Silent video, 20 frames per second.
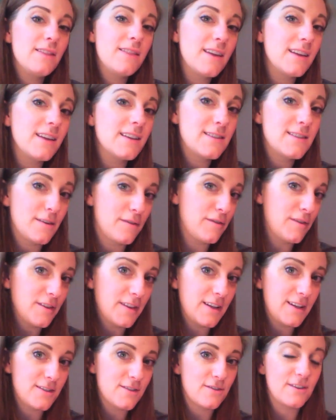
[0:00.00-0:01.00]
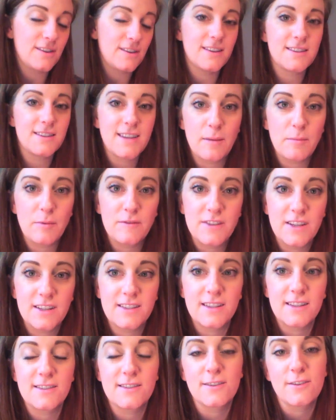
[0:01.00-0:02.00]
things differently during this time of
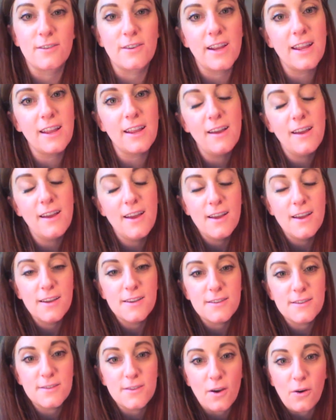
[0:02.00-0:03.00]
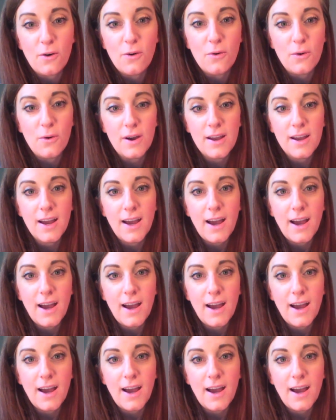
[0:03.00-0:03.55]
distance learning. So